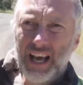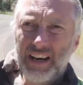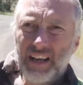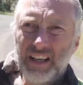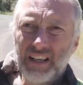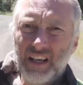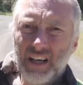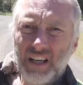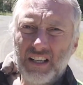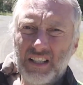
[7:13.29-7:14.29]
it had
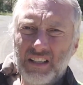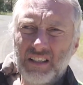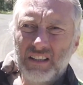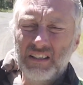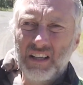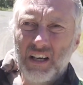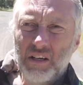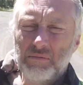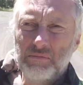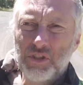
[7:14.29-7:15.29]
a little
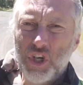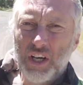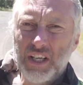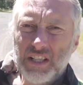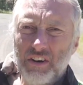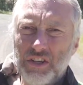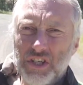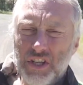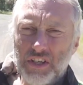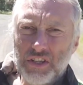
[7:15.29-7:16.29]
Chinese
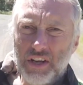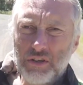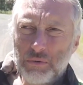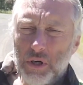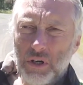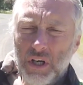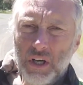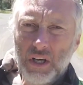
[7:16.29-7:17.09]
heritage centre there as well,